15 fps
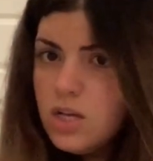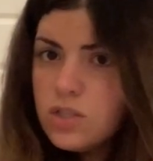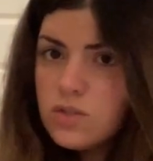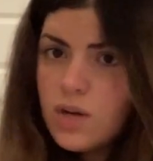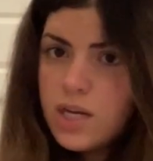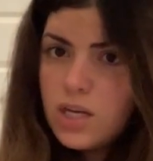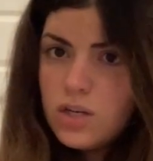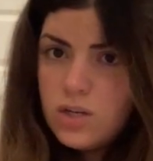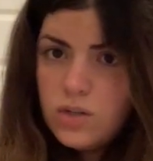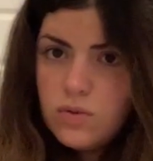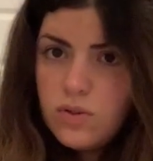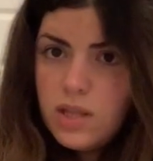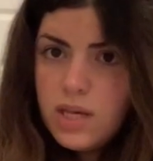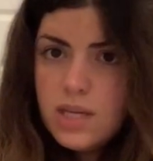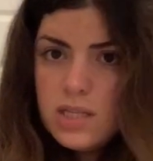So I can do
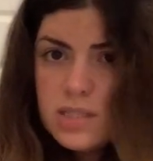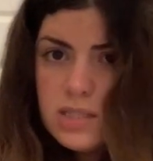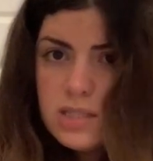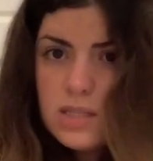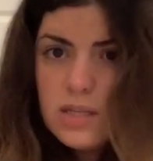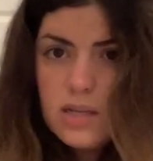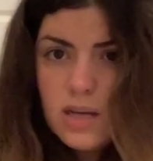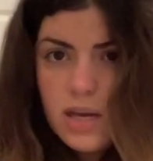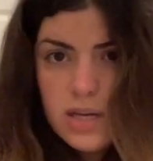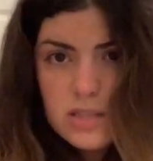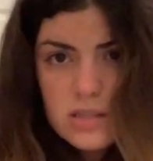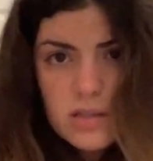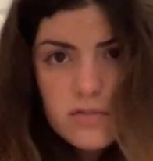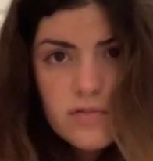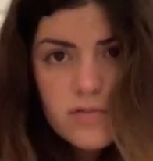this
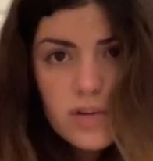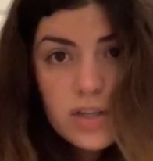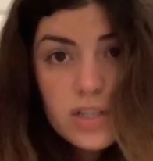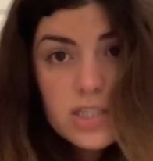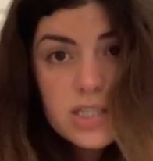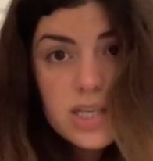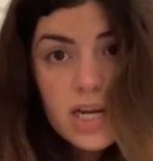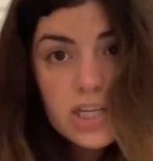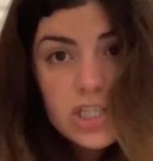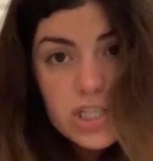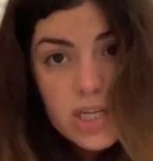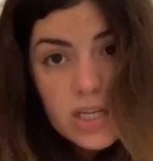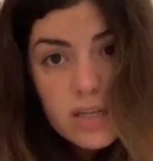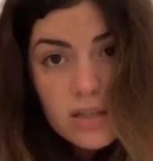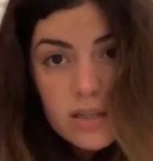as the first
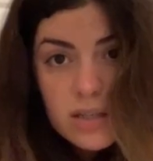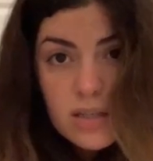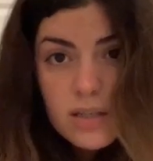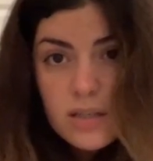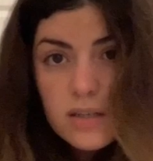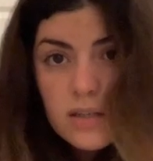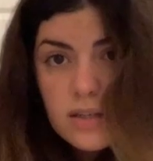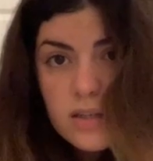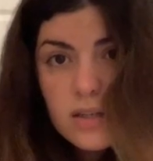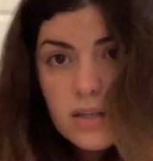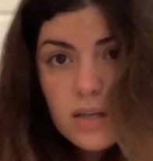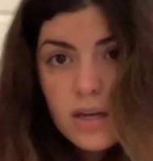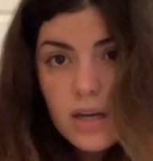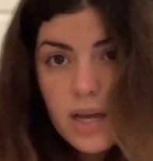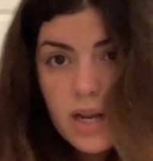section,
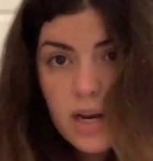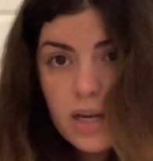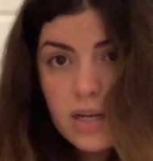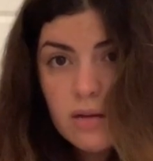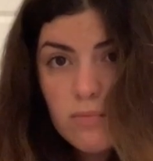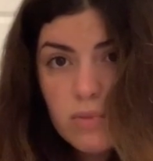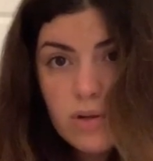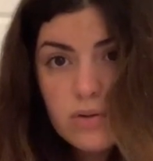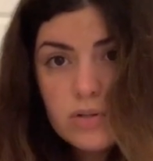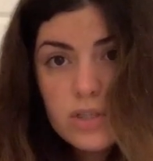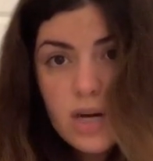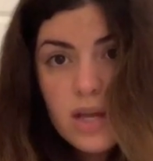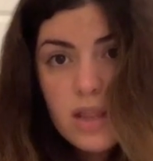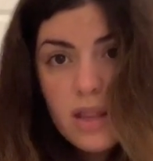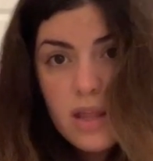and I can blow
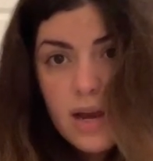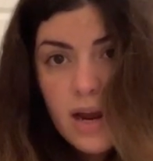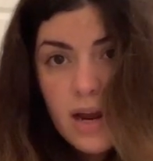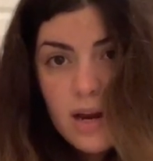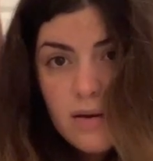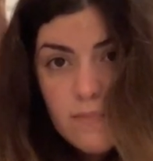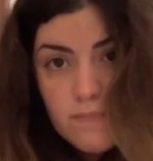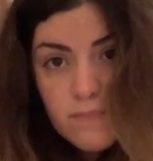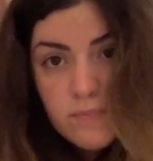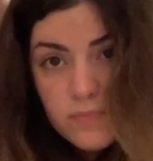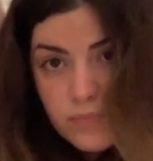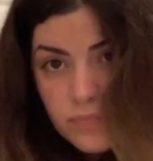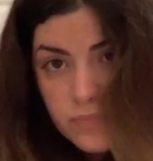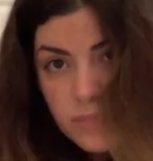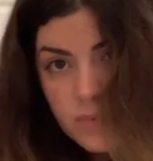dry that.
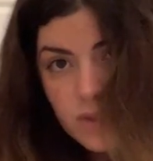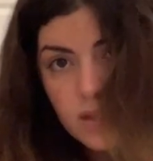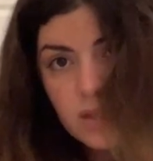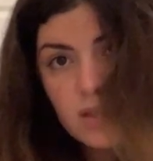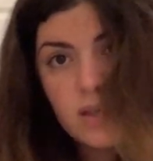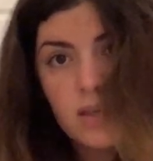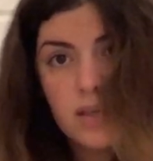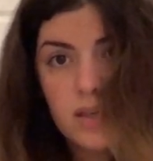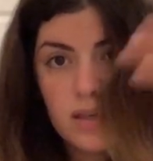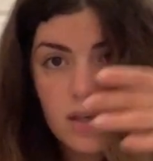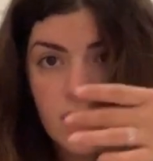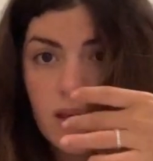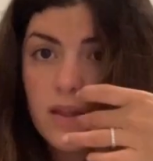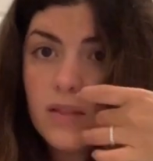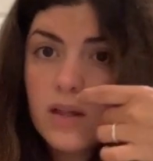
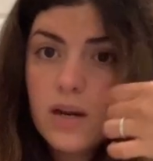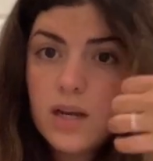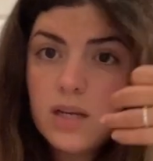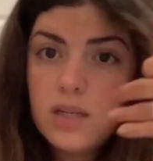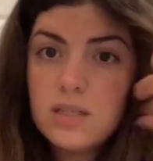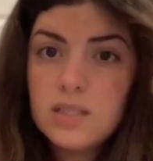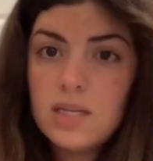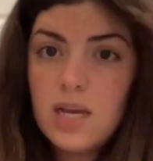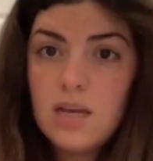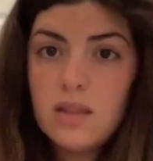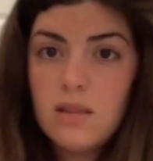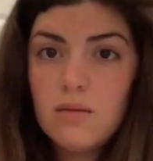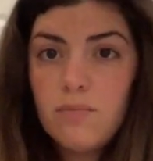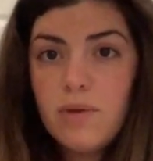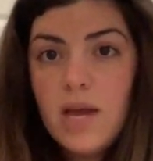And then I could take
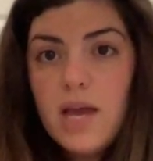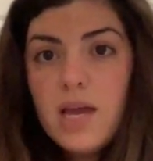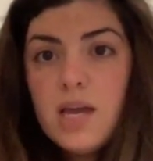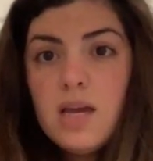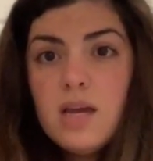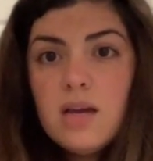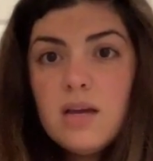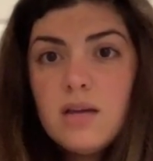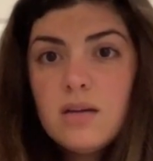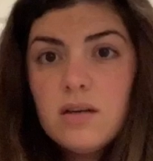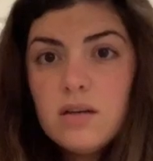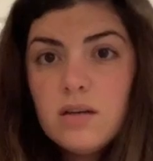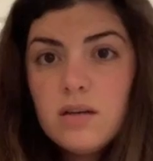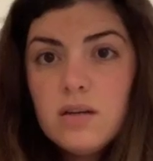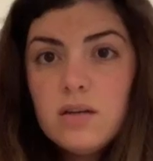the bang,
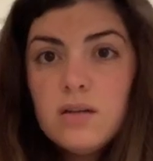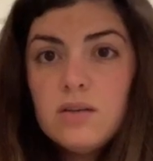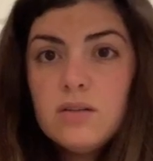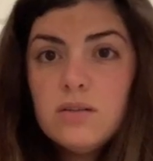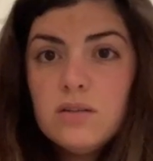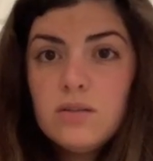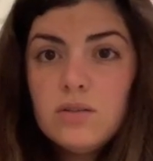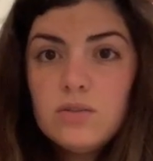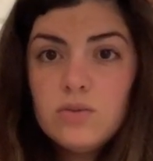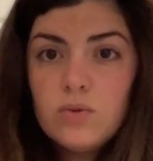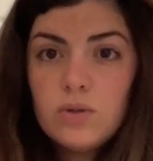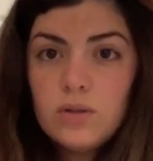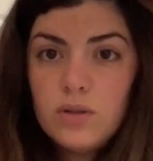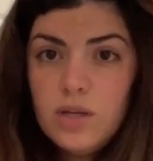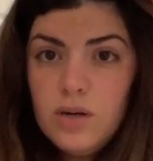
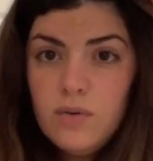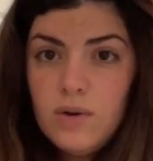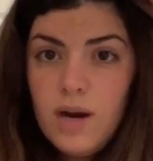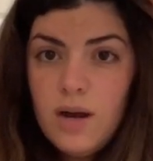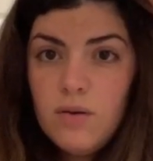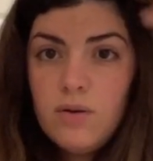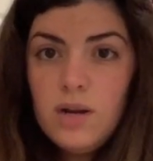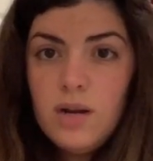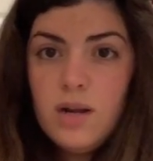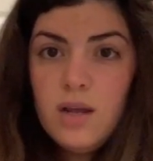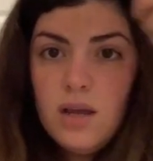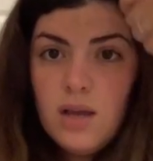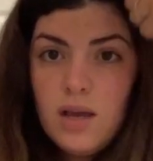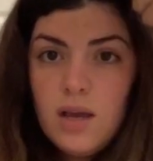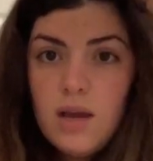twirl it around,
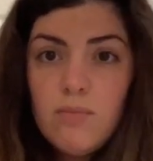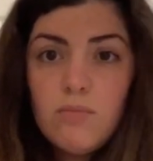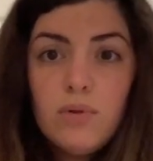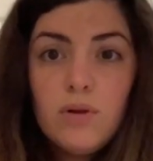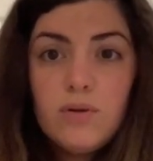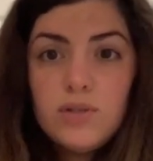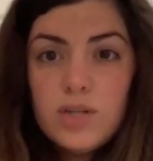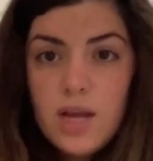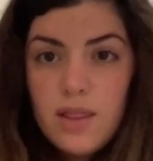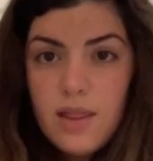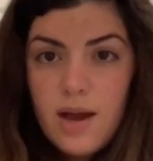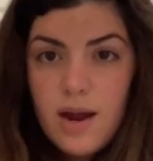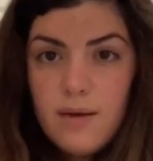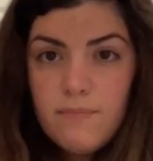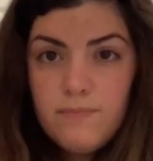and blow dry
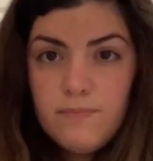that.